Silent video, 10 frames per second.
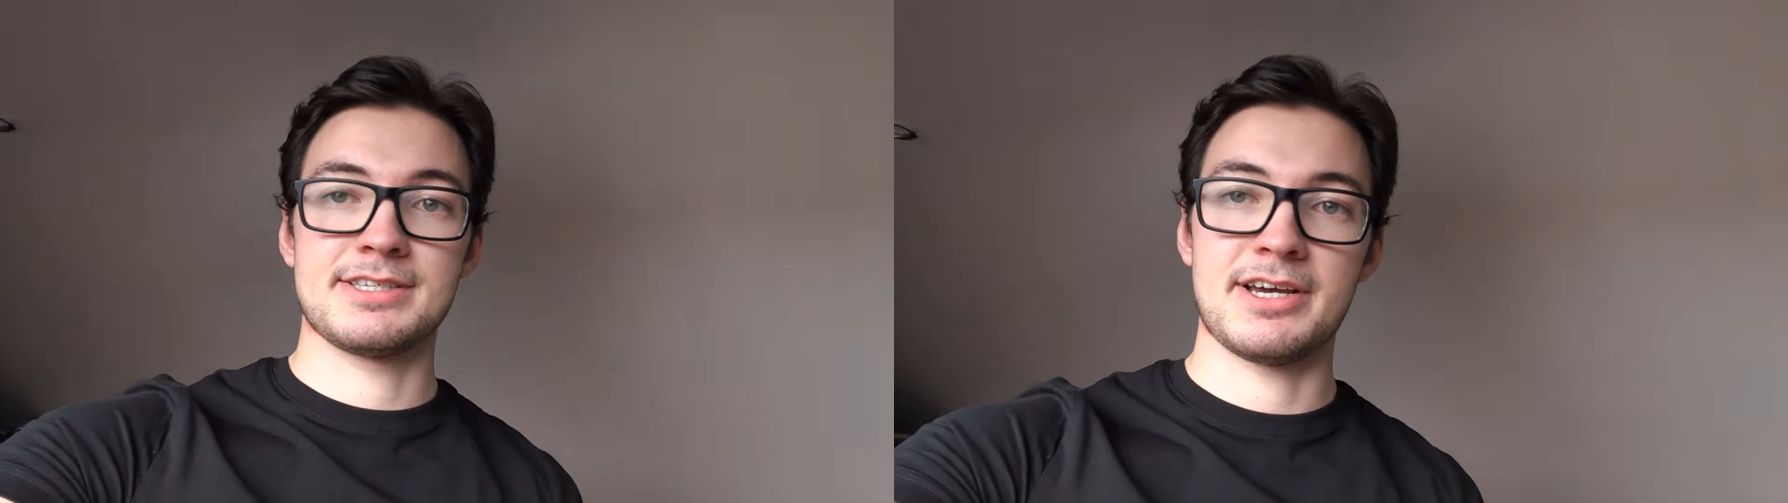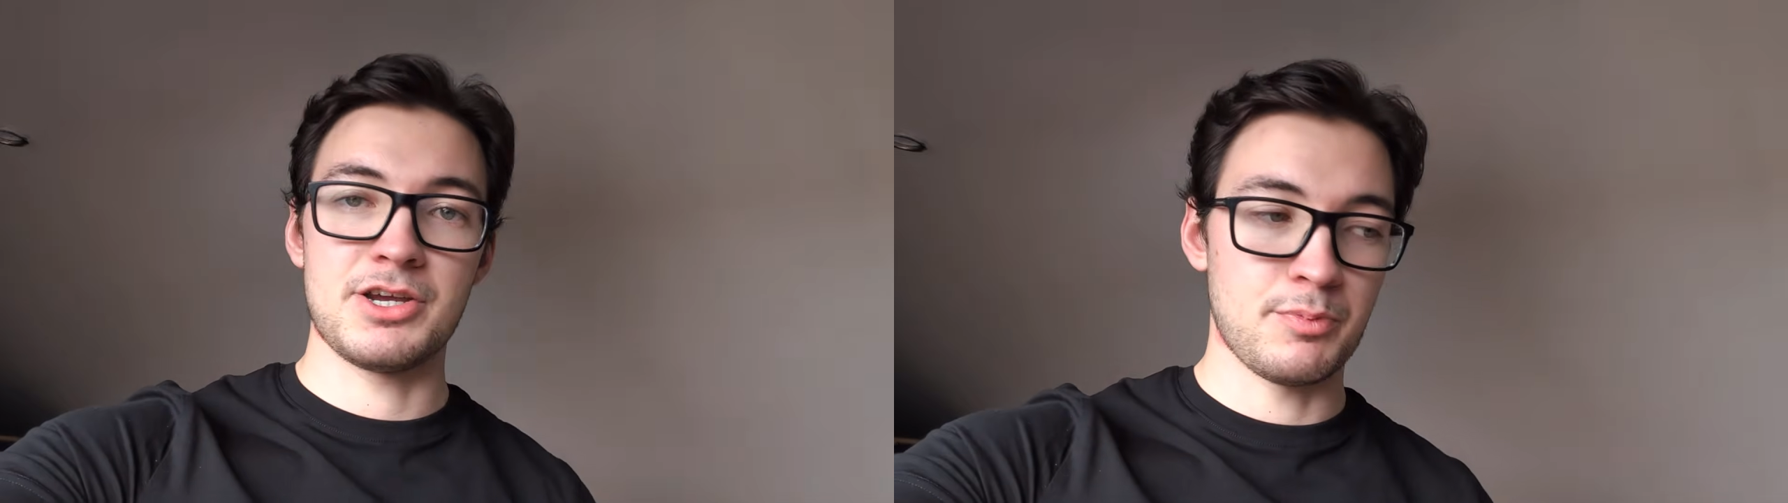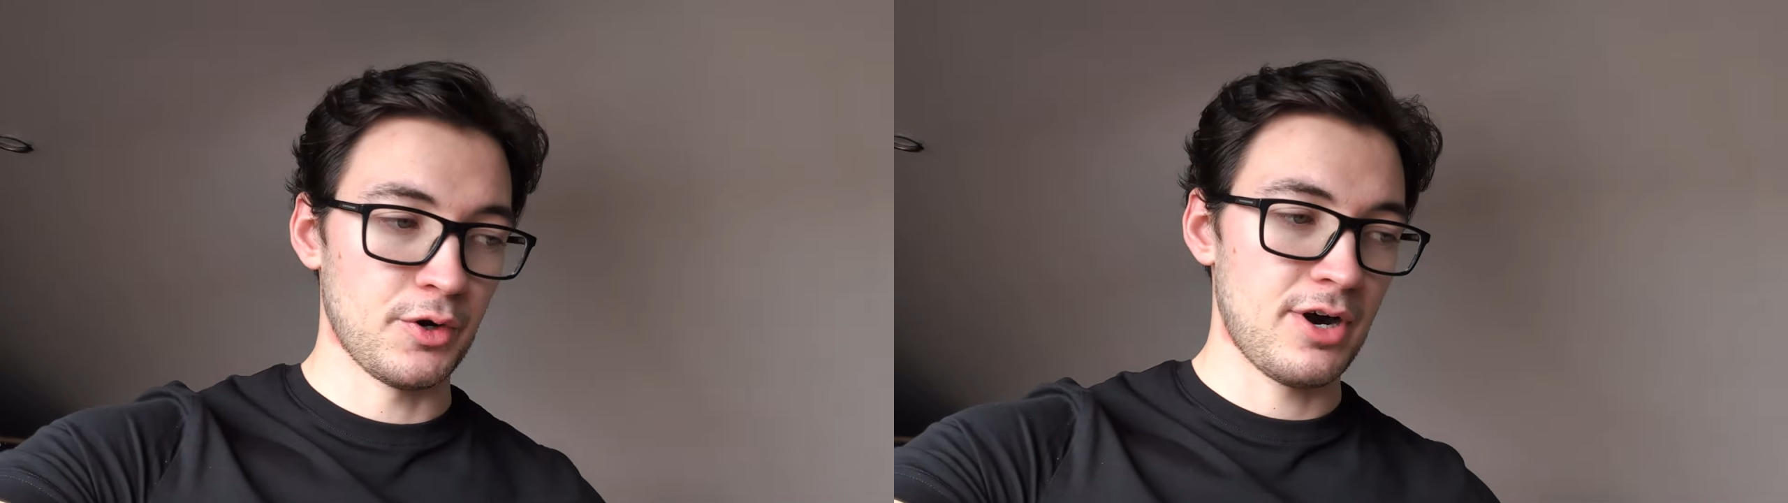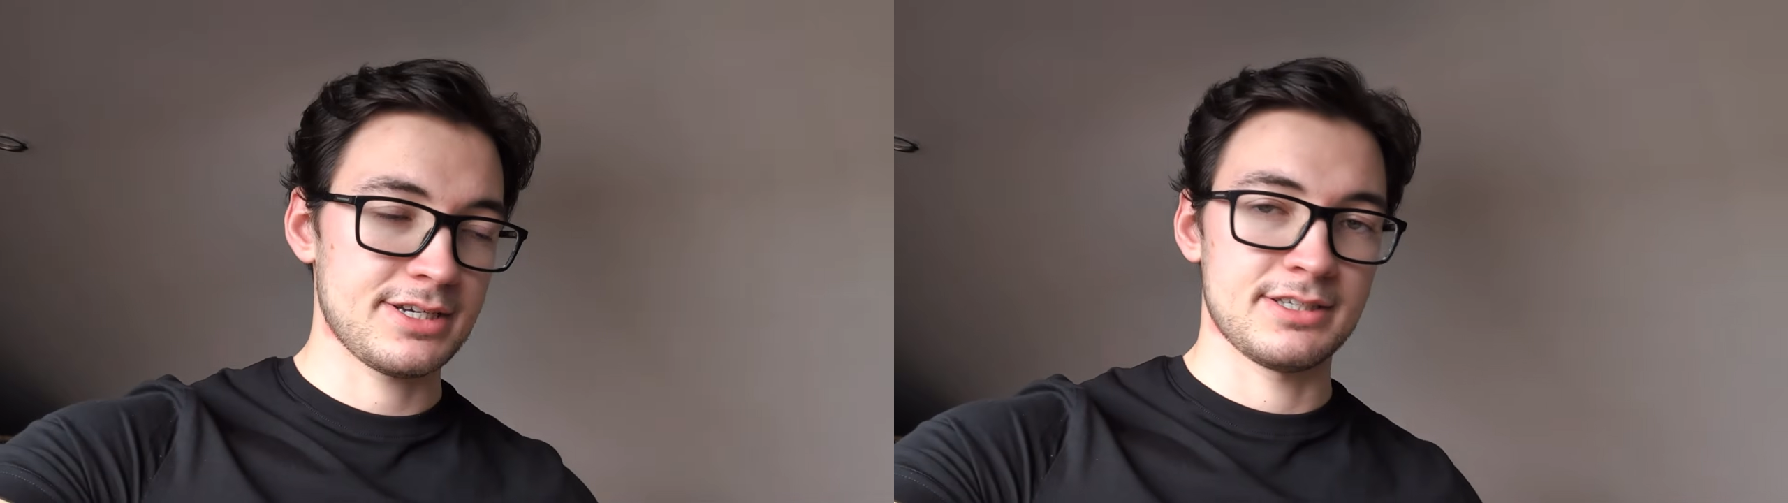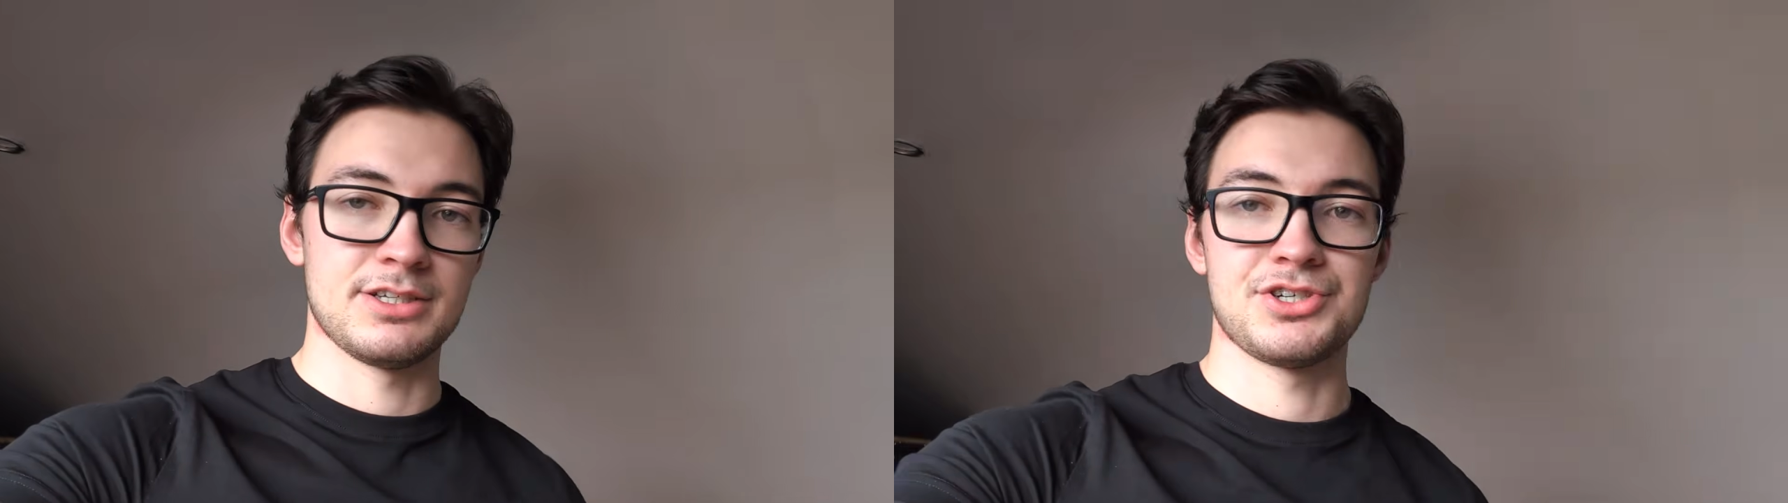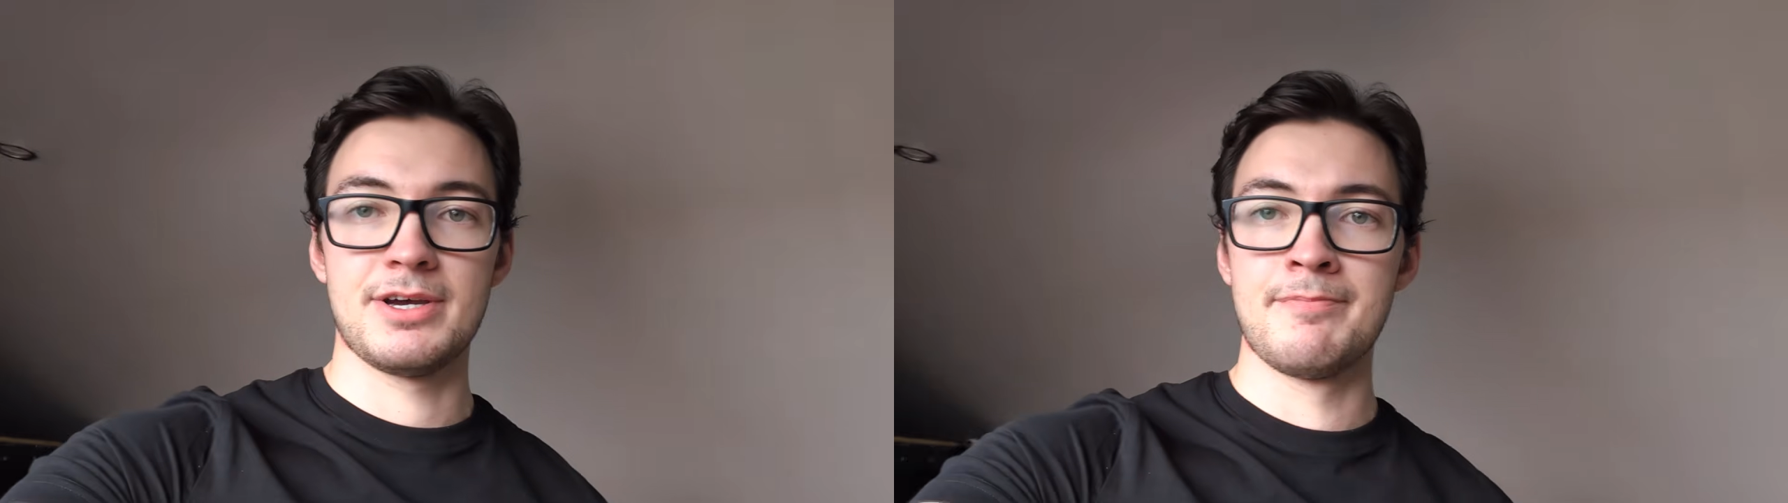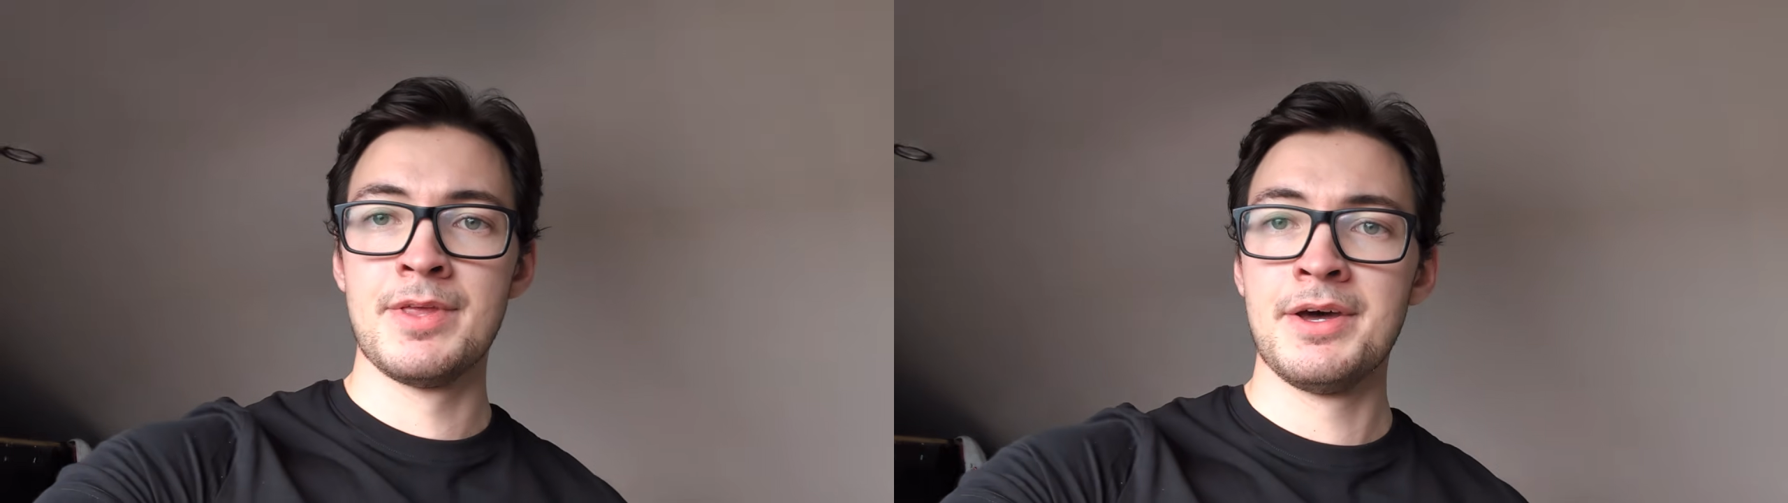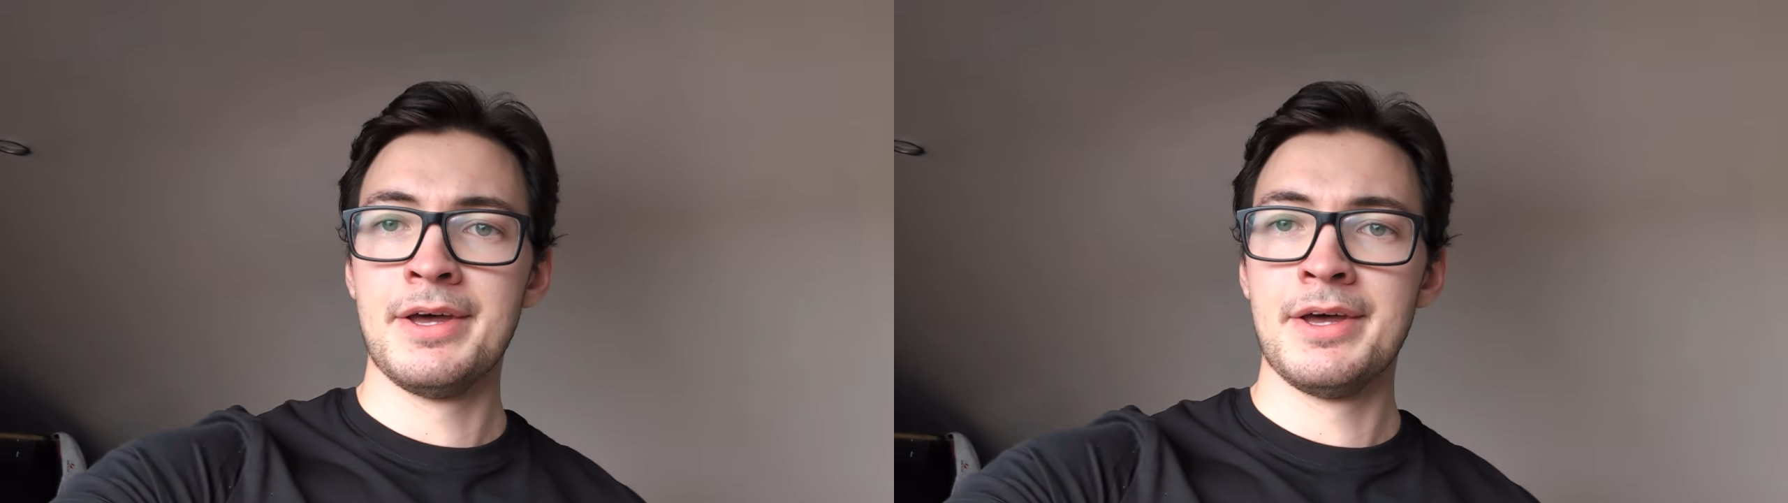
That's how you progress in the gym.